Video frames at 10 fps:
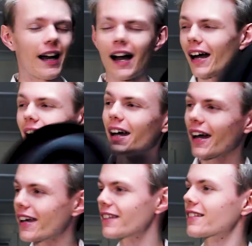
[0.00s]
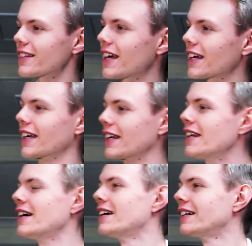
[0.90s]
I ain't thinking
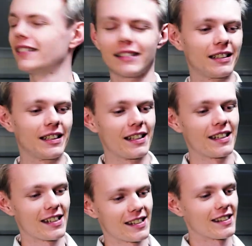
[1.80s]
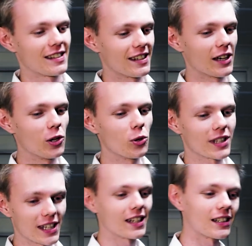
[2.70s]
that who
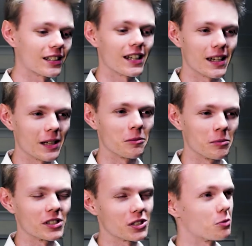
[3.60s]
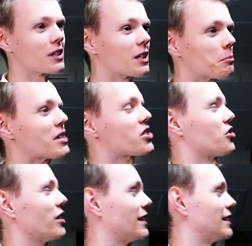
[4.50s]
killed him is the real mystery,